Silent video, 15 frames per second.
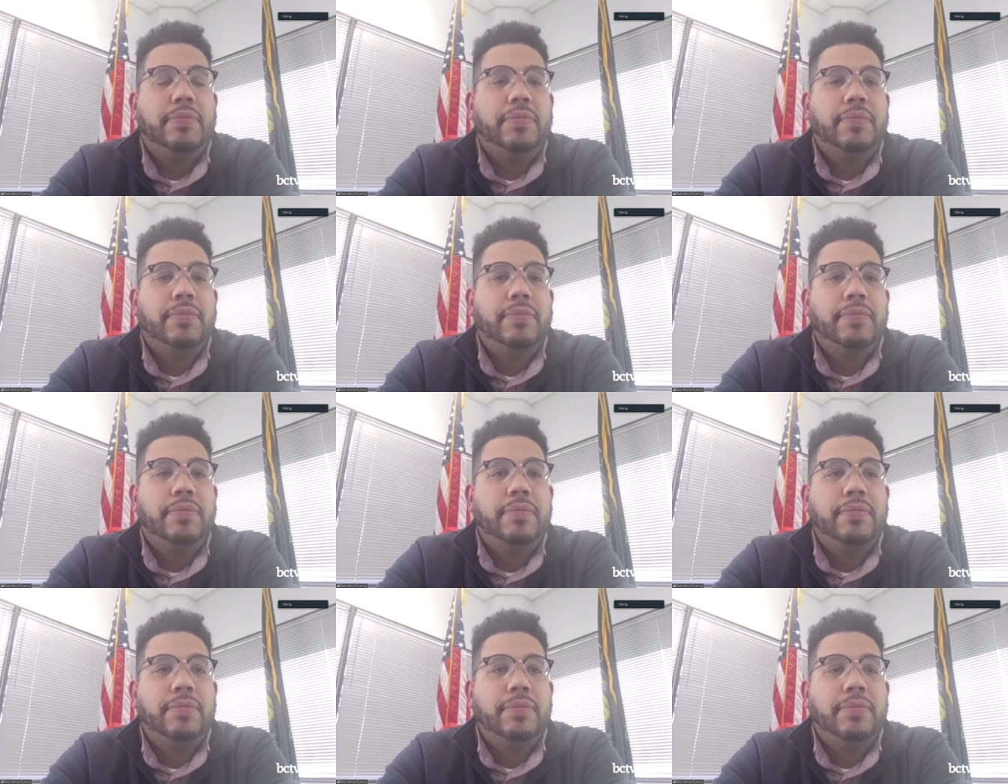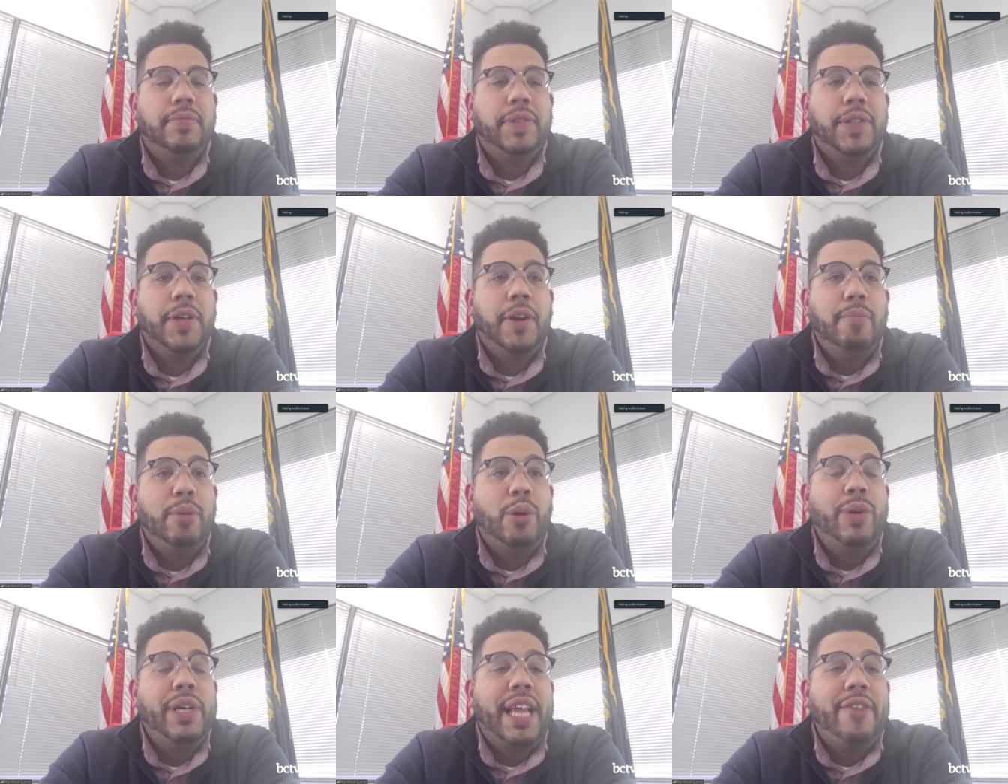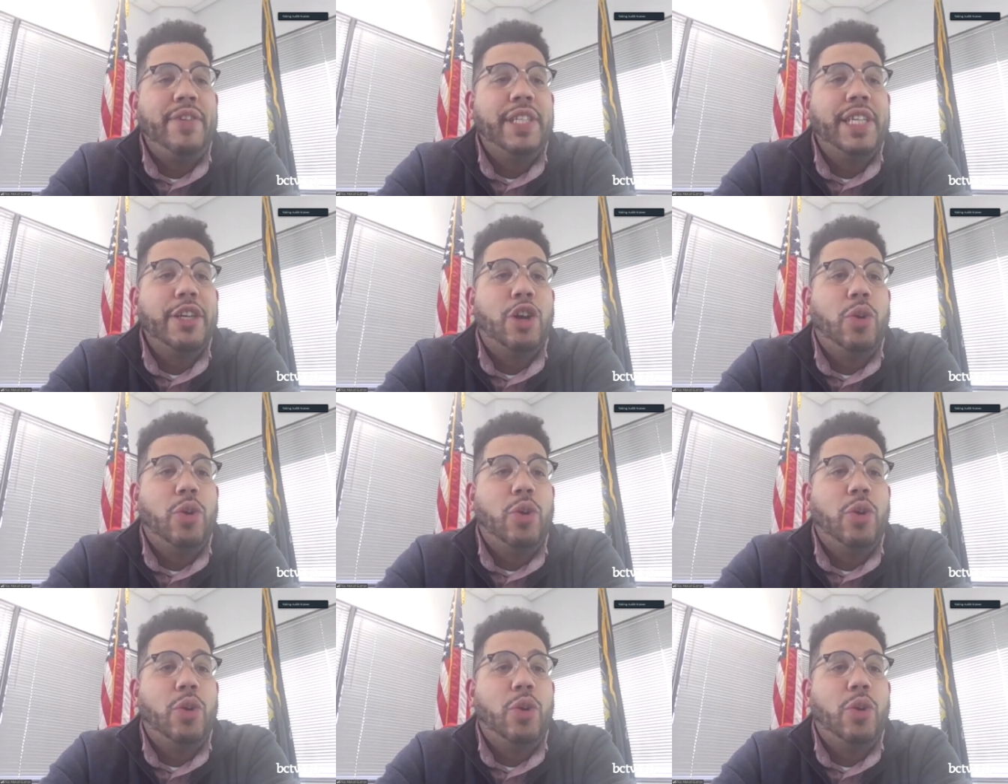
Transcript: Correct. They have to still